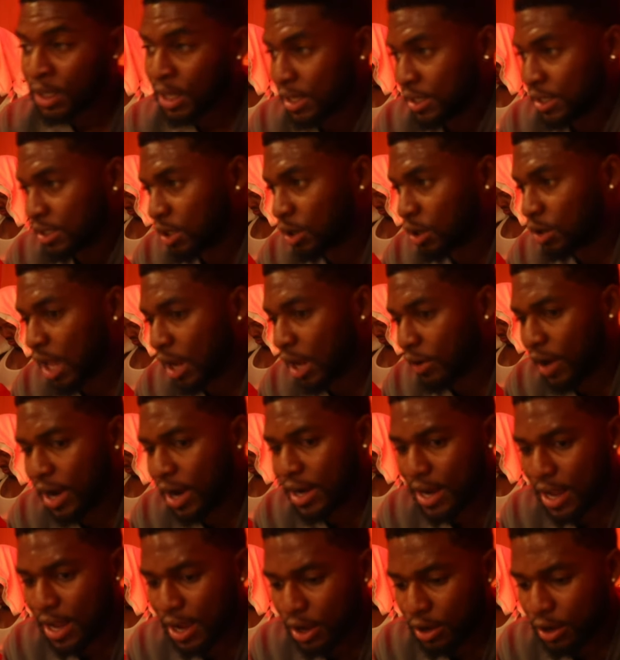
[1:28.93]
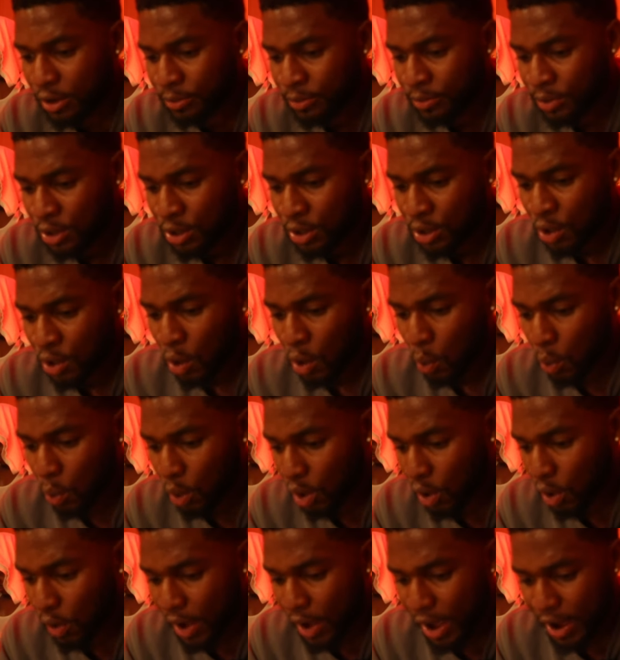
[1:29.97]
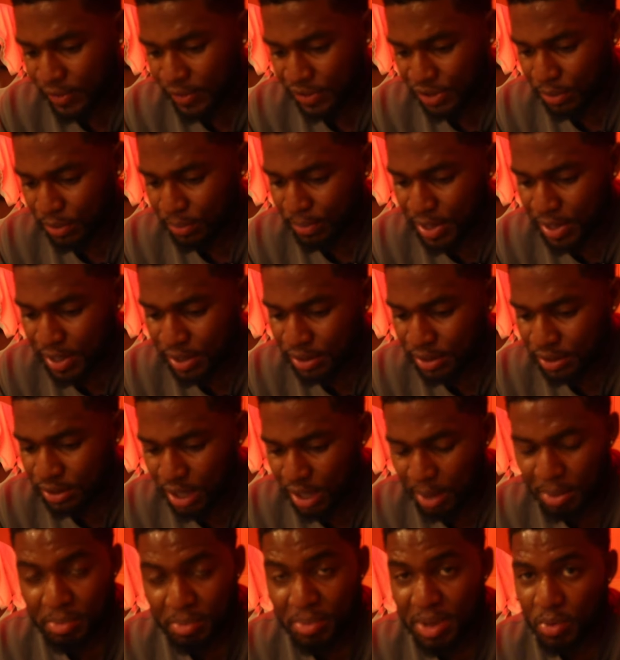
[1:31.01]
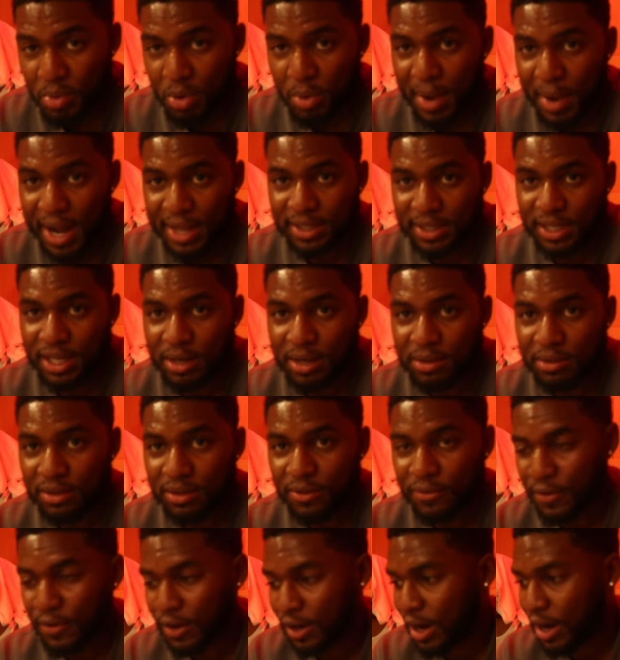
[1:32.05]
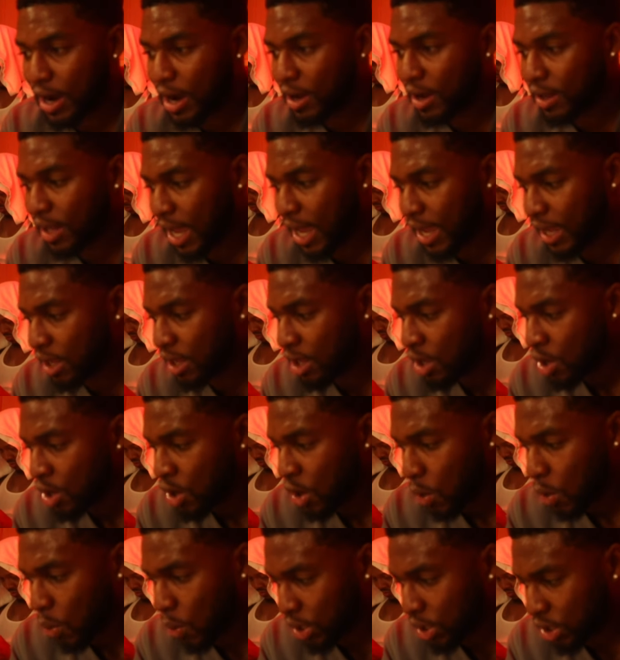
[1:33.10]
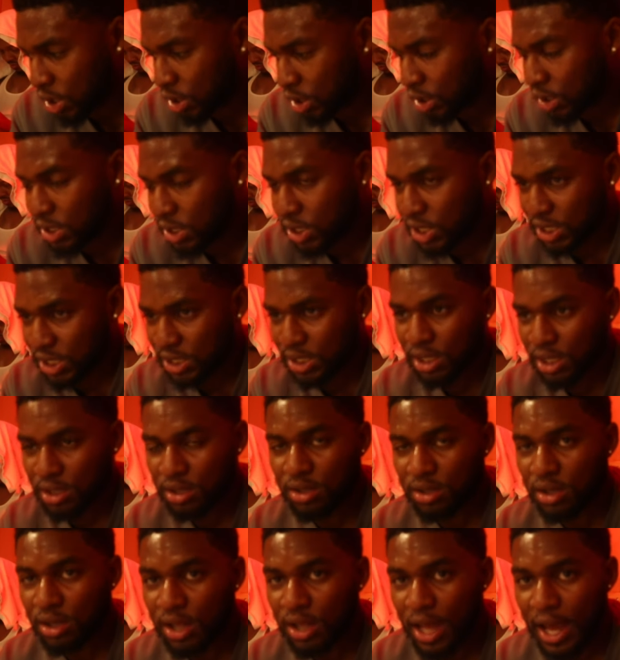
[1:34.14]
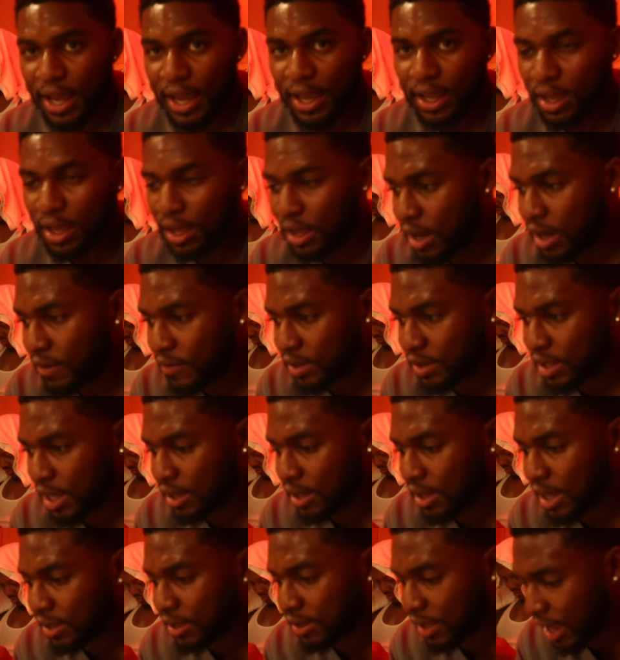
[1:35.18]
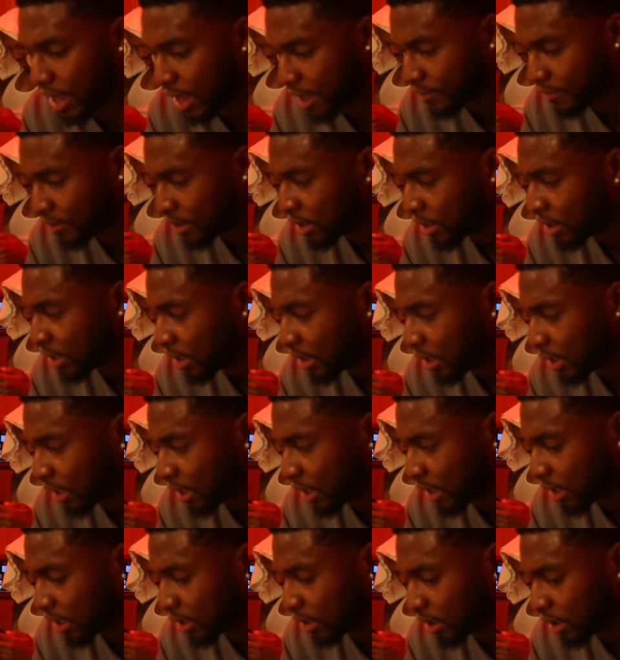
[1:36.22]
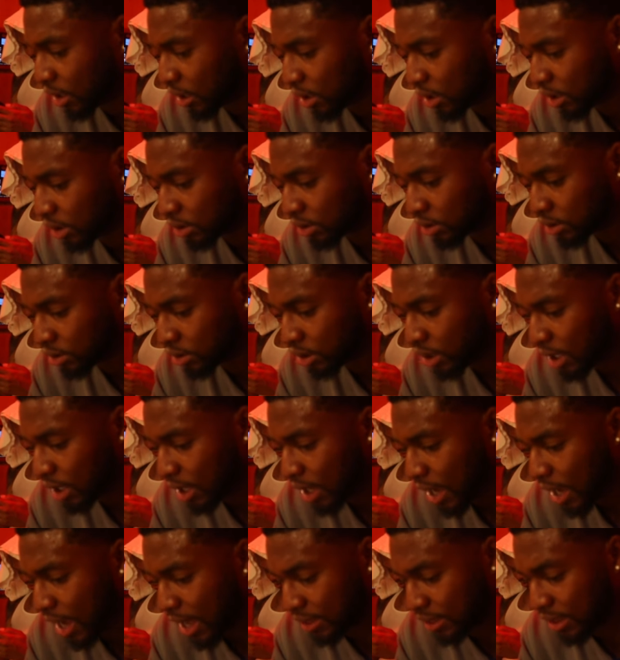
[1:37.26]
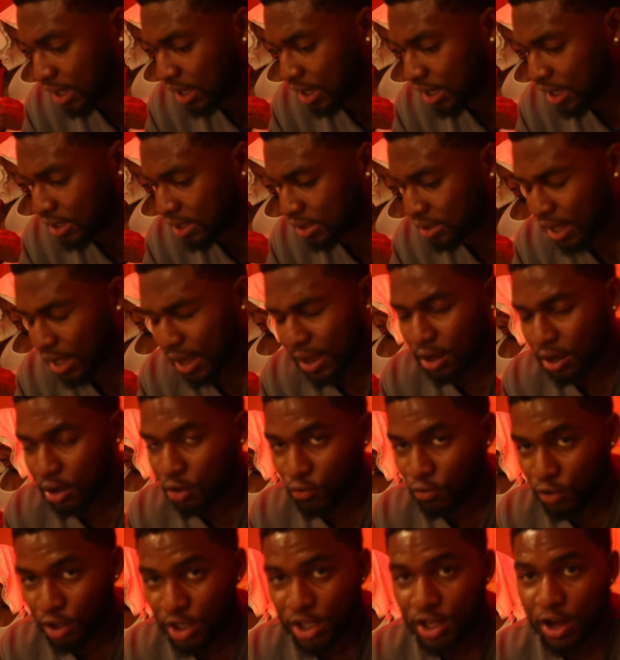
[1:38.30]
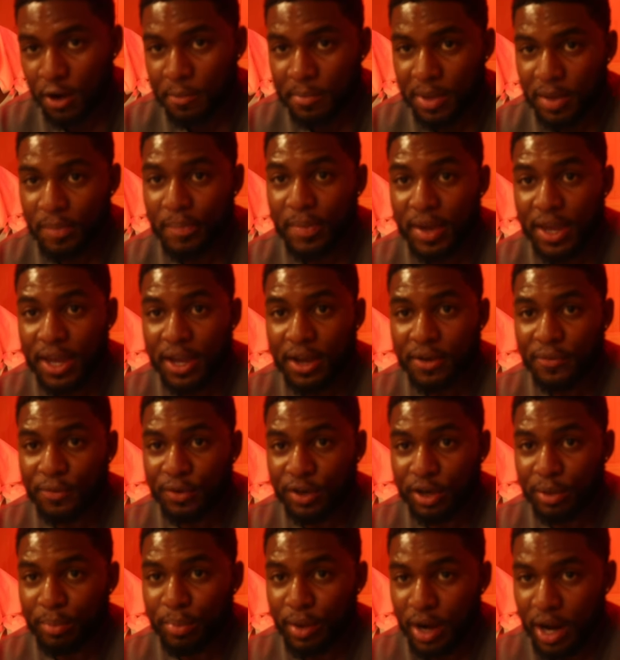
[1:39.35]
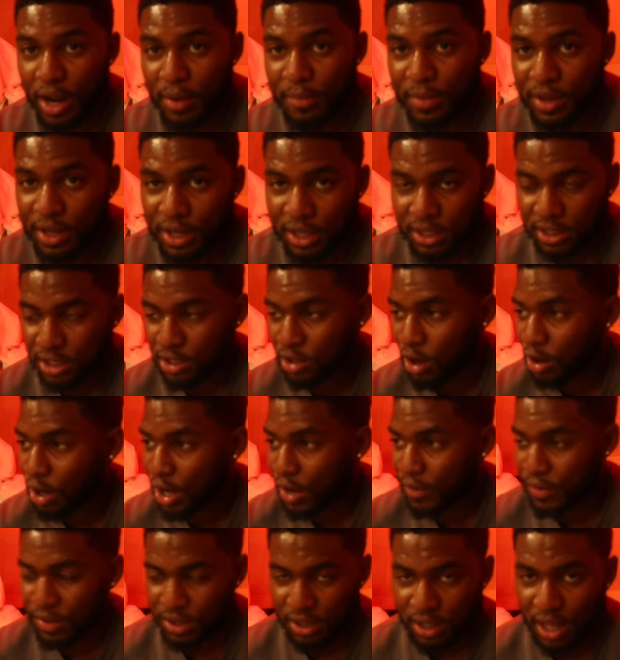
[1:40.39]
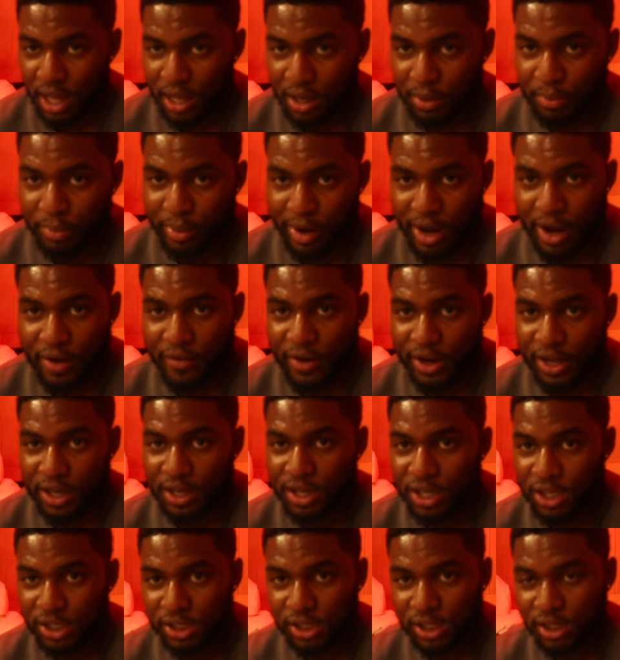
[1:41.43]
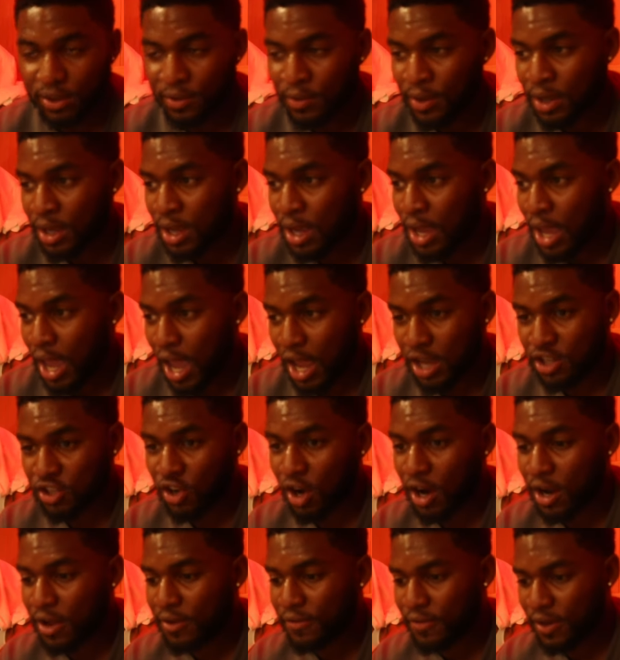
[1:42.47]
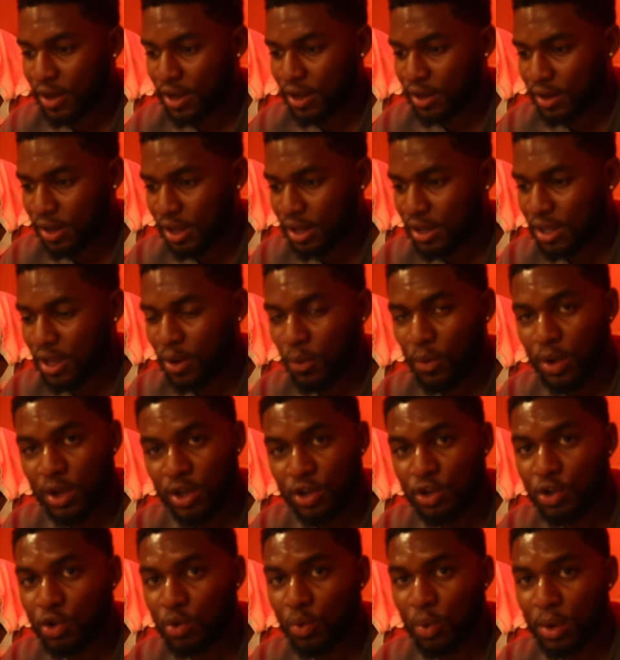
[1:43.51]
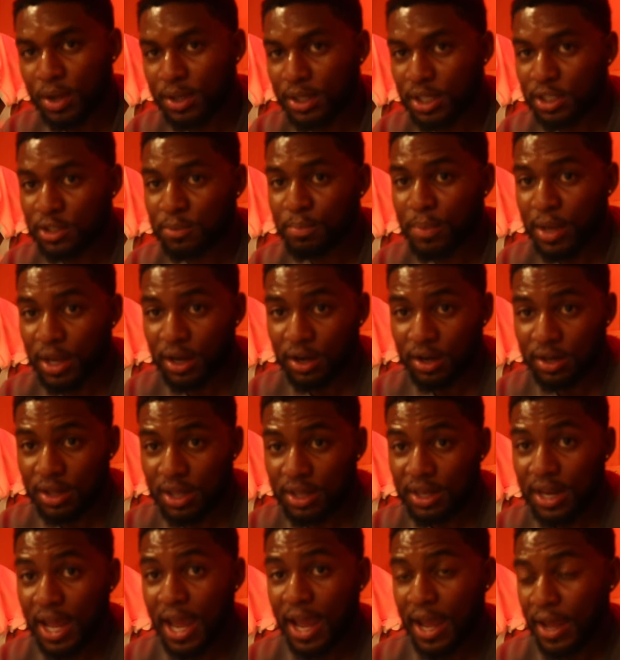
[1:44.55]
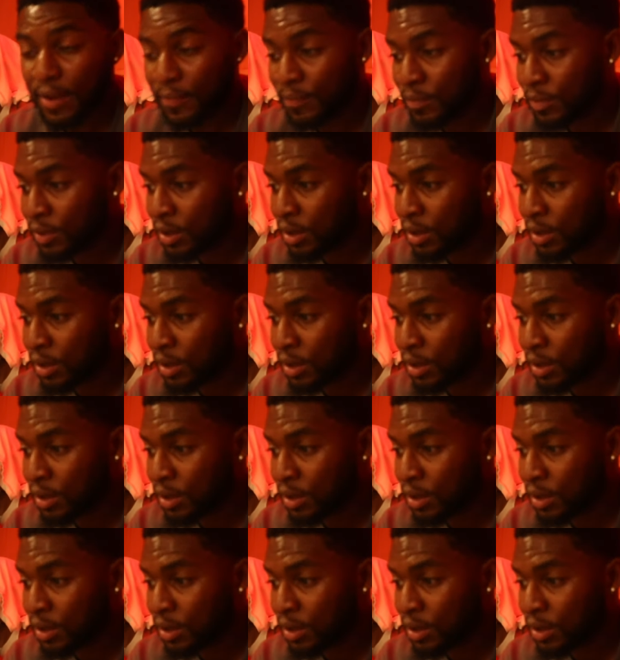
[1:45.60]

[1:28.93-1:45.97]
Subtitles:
And so, like, right now, we're going to have some meetings. I'm going to meet with my team to figure out, like, what the logistics look like and everything like that. And I think it's, like, really going to be big for the brand because it's going to give us a lot of brand recognition as our event. And then we'll do one that's bigger than that.